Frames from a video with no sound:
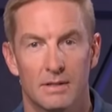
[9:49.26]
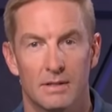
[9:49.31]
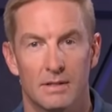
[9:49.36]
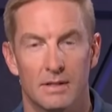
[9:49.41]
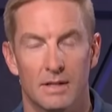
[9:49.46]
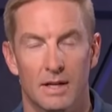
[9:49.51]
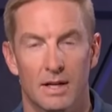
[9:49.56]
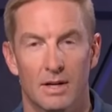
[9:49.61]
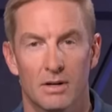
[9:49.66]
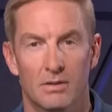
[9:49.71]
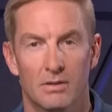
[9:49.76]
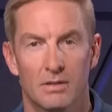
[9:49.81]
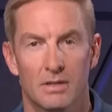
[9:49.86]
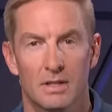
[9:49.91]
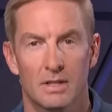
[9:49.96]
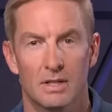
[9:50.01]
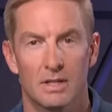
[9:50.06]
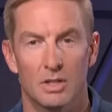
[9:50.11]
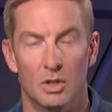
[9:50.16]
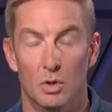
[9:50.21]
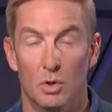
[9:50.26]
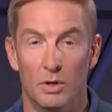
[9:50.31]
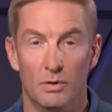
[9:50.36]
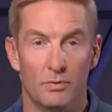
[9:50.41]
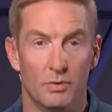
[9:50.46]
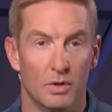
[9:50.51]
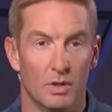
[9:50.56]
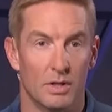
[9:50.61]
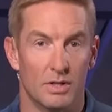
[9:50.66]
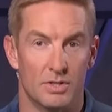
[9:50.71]
You know,
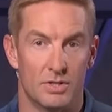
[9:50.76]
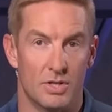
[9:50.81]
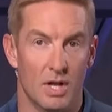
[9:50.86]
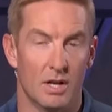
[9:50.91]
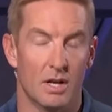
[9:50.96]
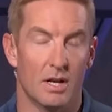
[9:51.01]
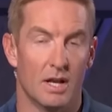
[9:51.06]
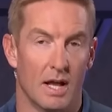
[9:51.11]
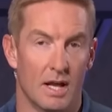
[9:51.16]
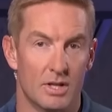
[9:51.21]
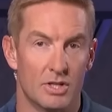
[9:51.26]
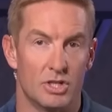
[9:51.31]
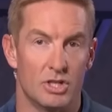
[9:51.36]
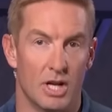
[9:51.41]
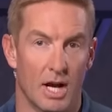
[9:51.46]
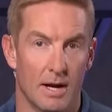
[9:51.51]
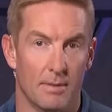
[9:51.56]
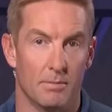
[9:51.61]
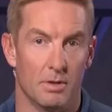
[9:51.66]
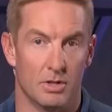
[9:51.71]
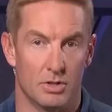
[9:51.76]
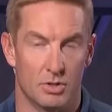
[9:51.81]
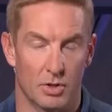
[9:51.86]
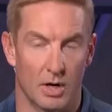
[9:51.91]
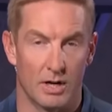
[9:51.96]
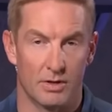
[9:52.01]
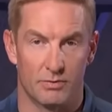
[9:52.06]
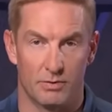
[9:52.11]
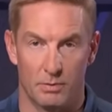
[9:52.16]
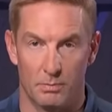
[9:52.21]
Louisville has done a nice job in the
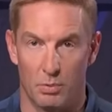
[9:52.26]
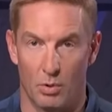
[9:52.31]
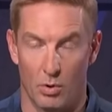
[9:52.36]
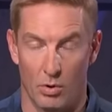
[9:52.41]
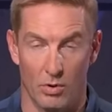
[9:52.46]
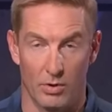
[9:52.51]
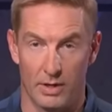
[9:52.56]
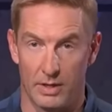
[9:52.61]
transfer portal.